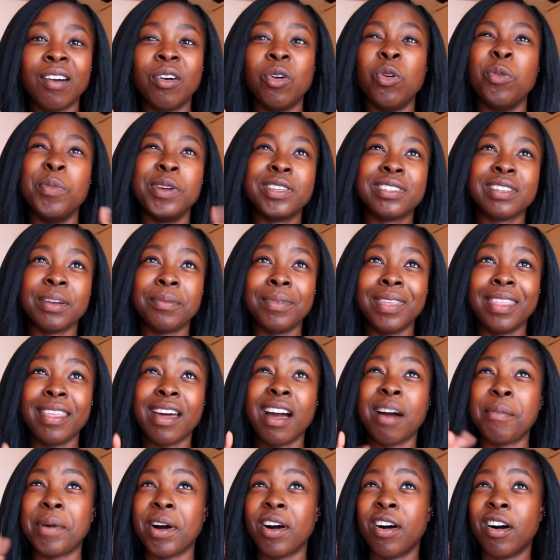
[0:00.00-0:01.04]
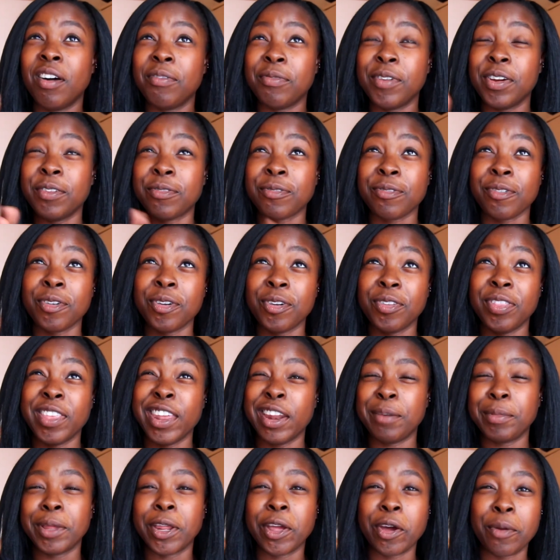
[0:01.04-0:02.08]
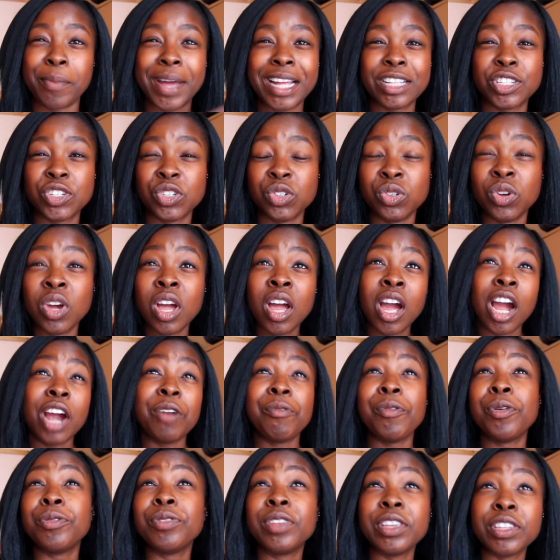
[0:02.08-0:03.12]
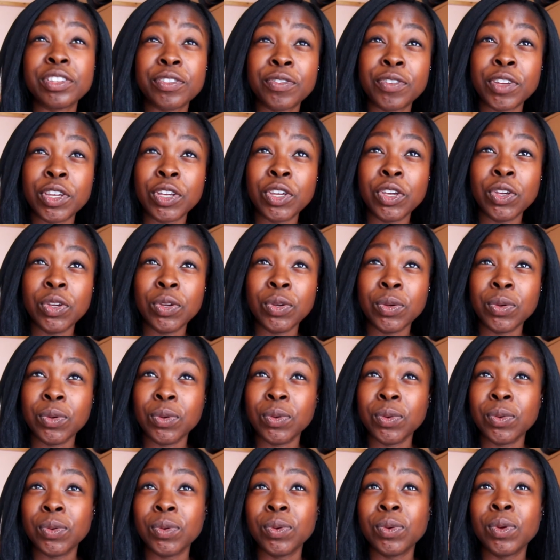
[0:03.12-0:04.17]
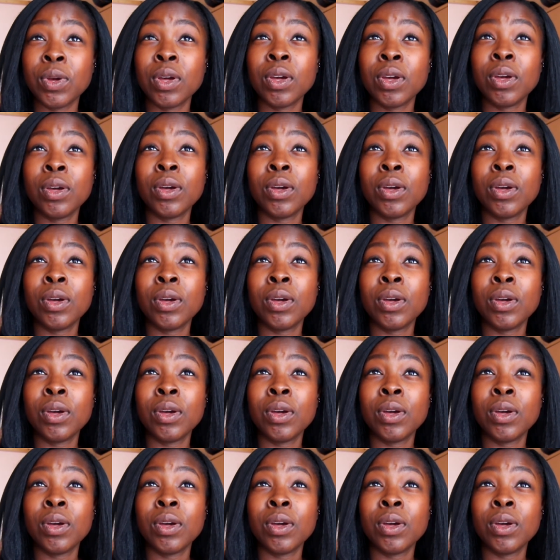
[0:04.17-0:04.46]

almost done with that, about halfway through, and then I'm going to go back to I Wrote This For You.